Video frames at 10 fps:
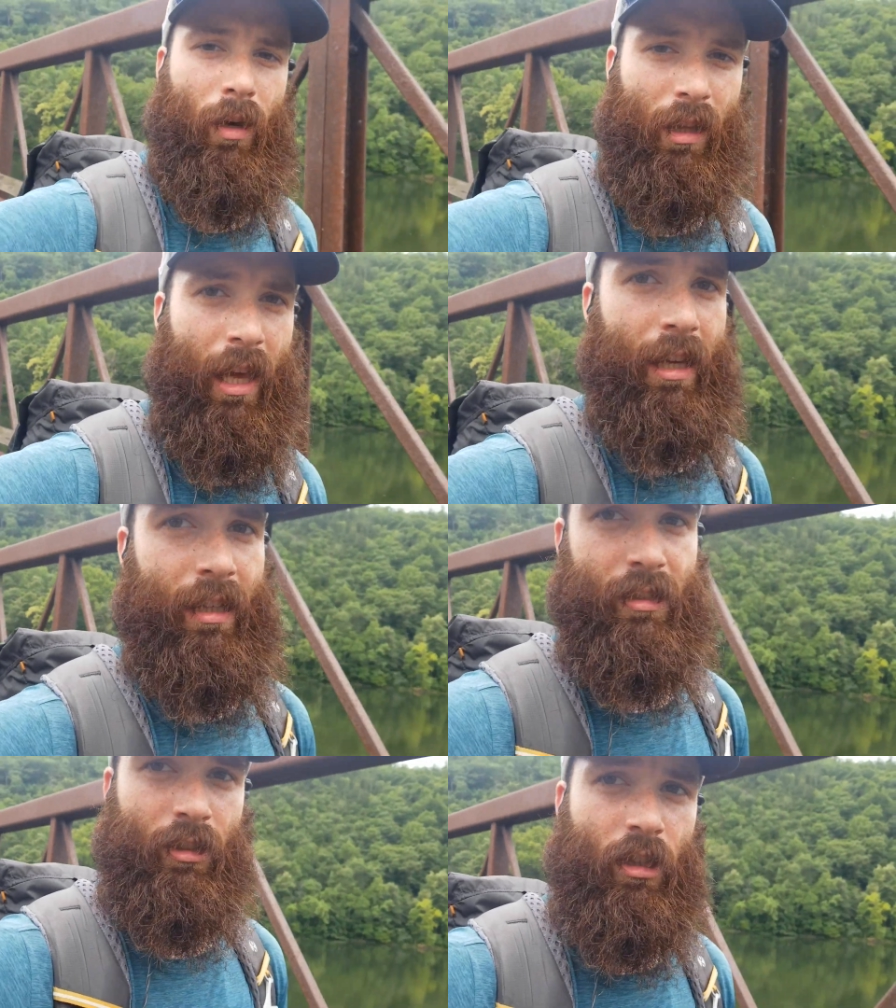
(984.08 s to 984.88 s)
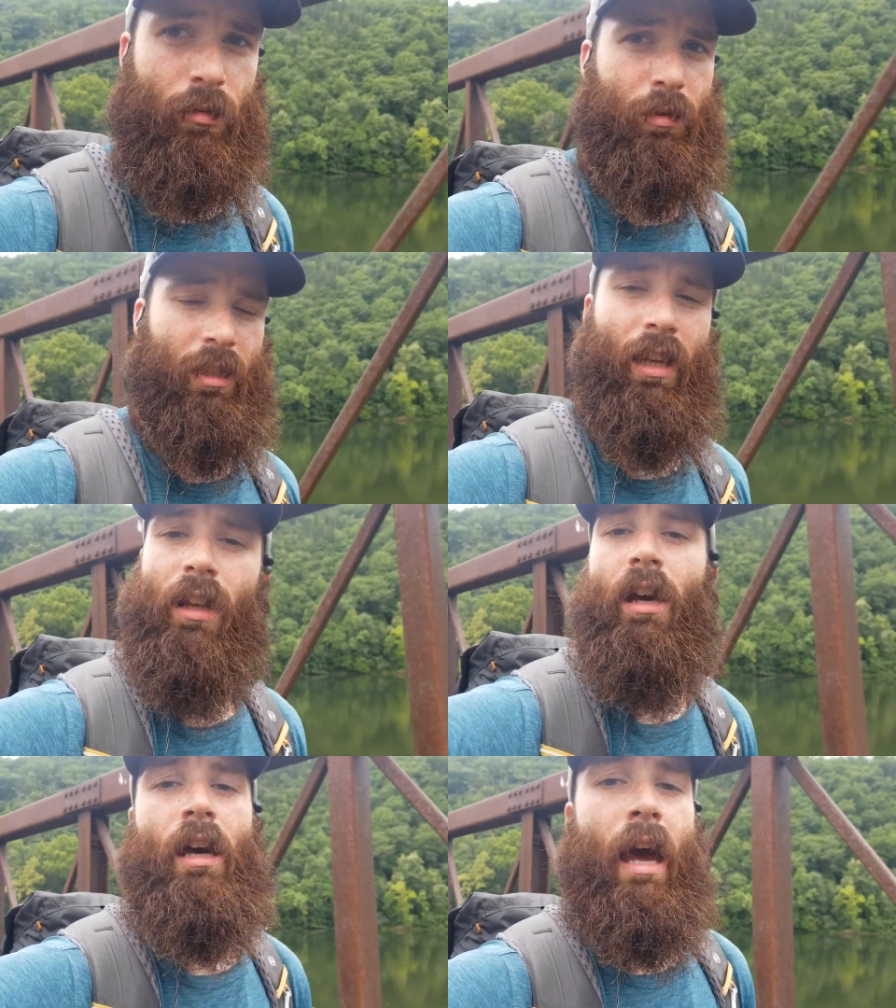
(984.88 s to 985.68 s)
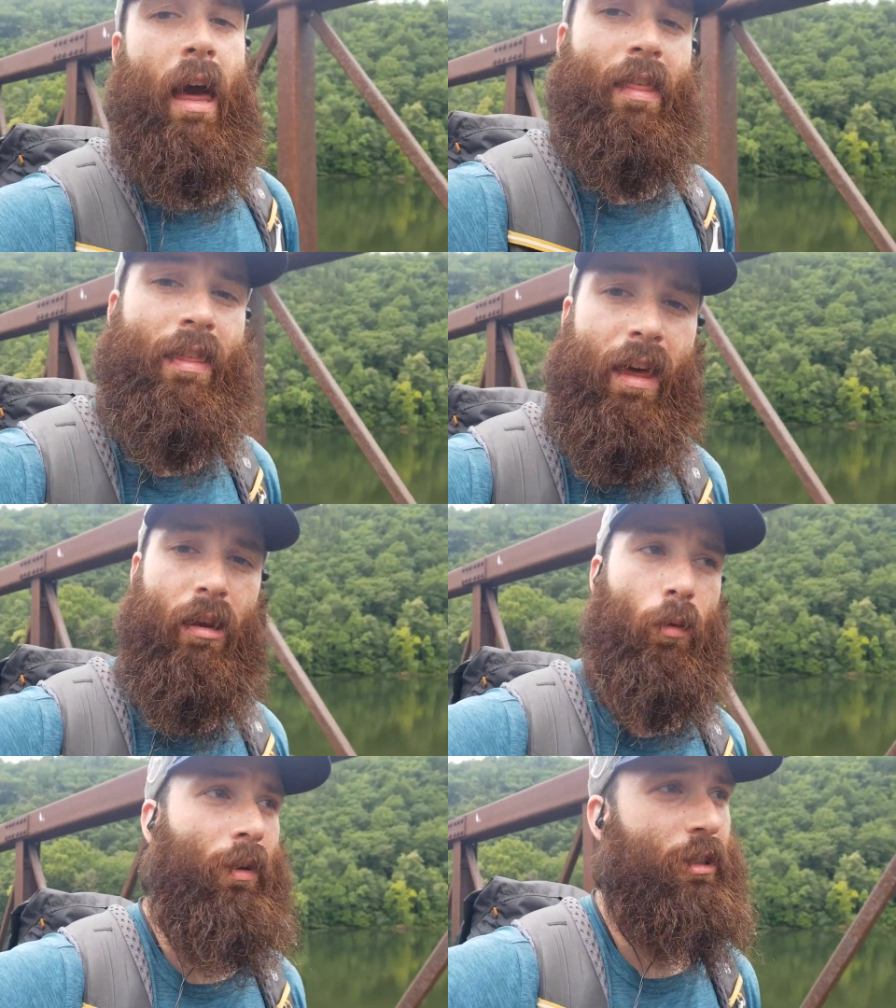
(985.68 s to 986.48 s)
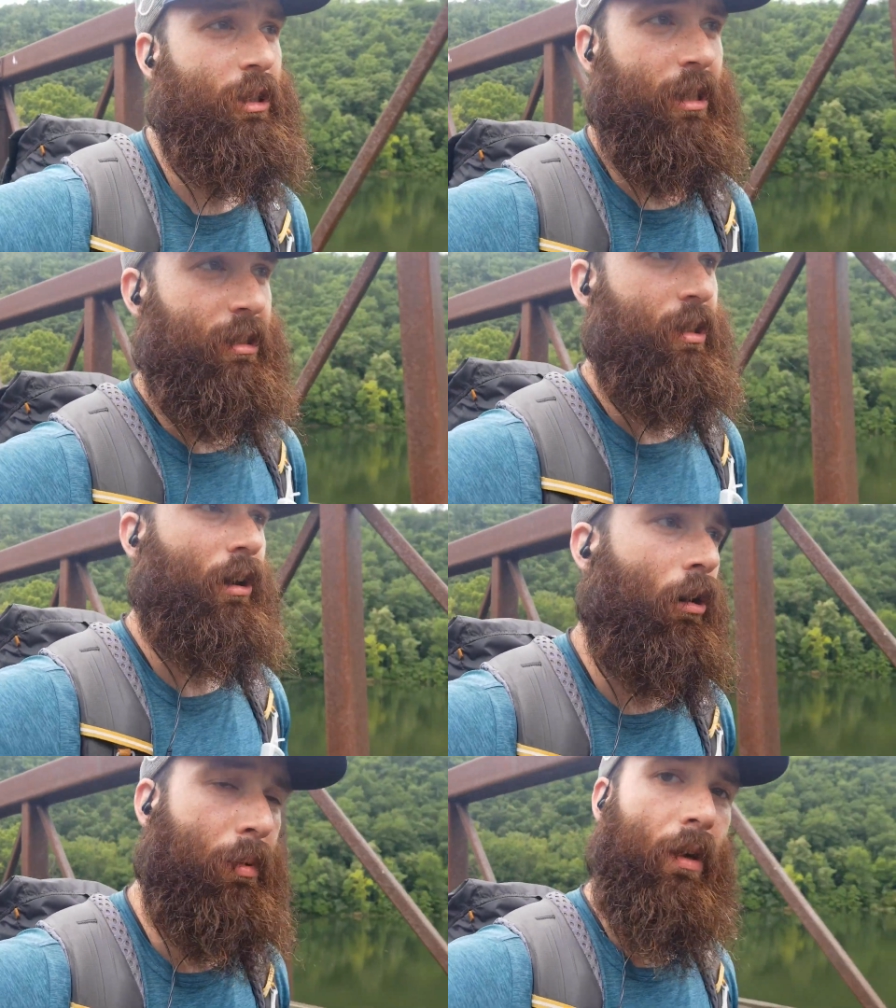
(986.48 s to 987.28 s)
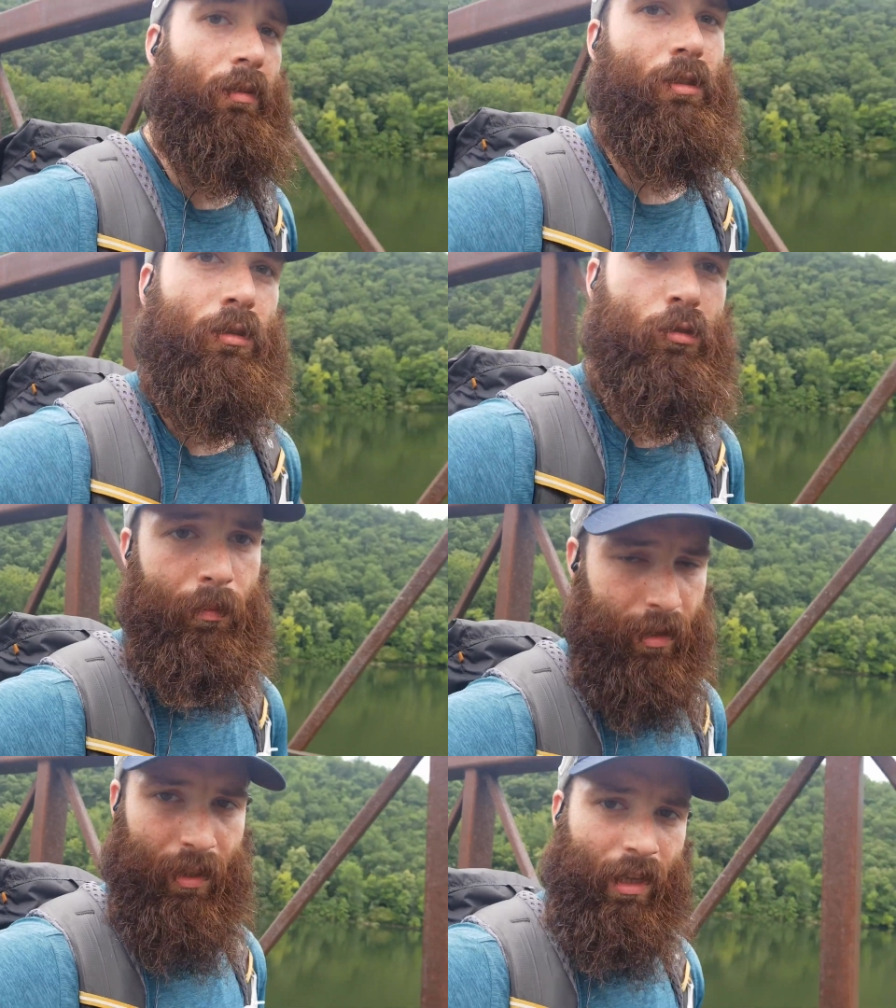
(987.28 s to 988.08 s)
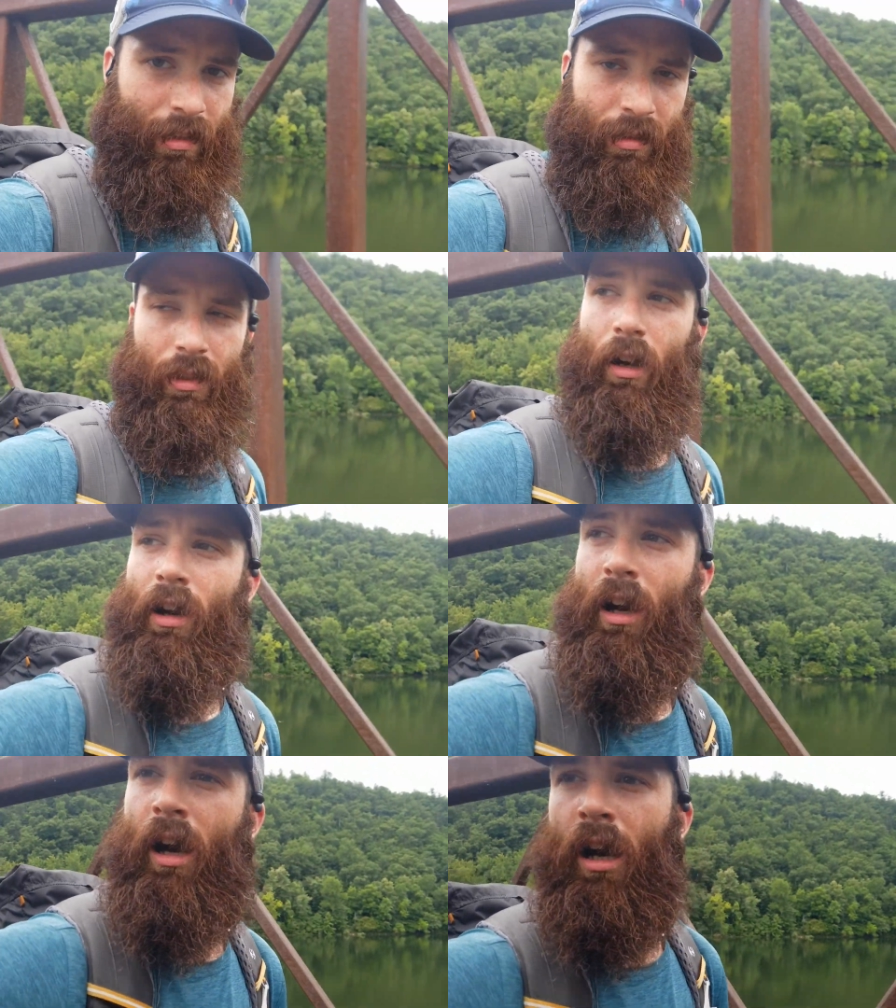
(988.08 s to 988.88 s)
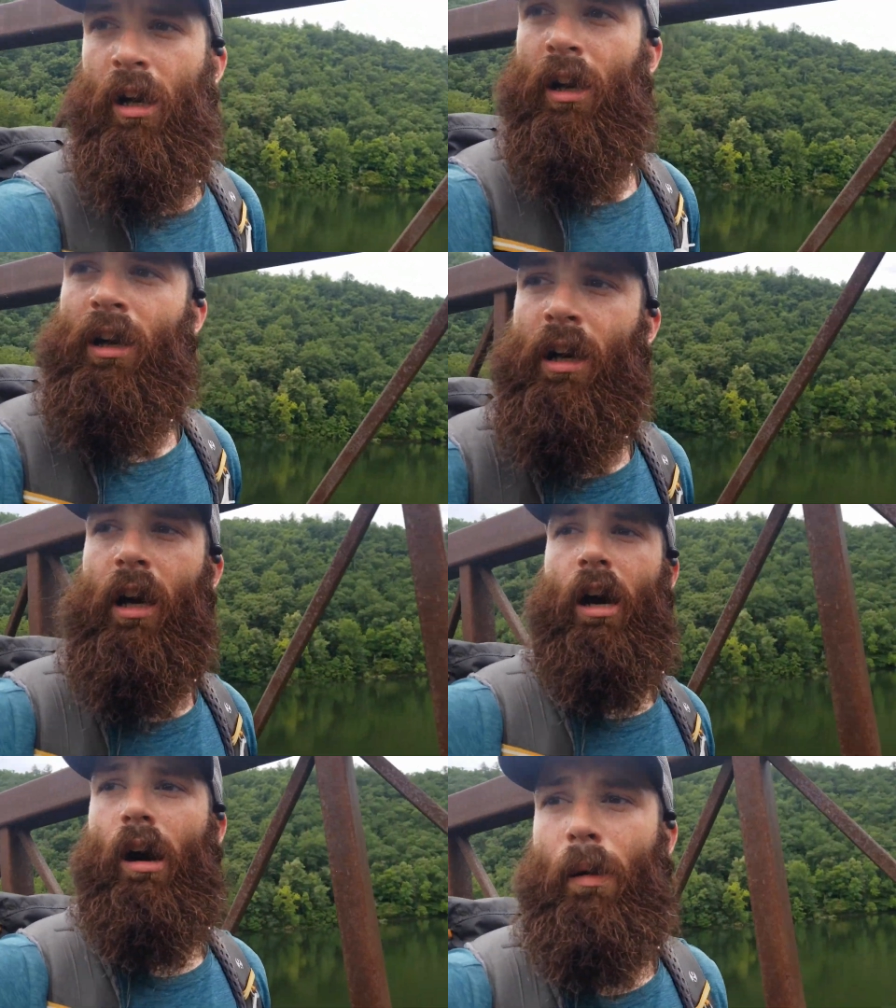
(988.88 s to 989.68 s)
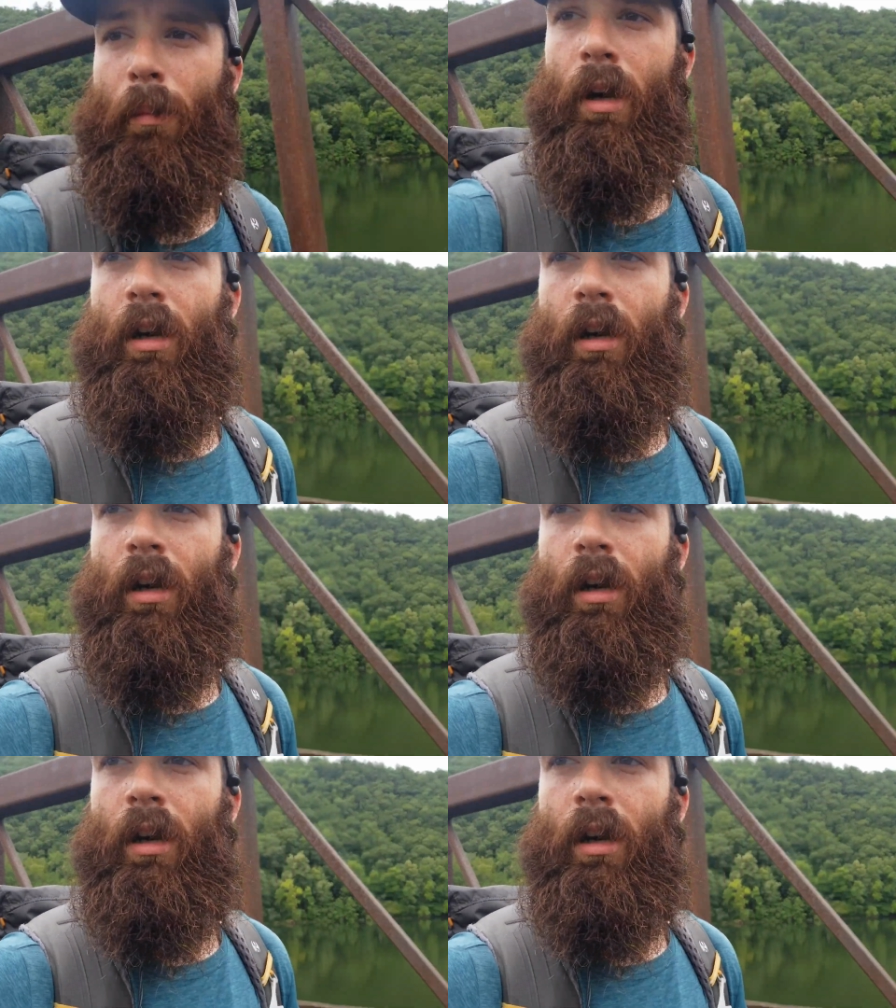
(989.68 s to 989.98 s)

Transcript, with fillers: leg is 100% and then when she gets here i'll be able to do my thing so um,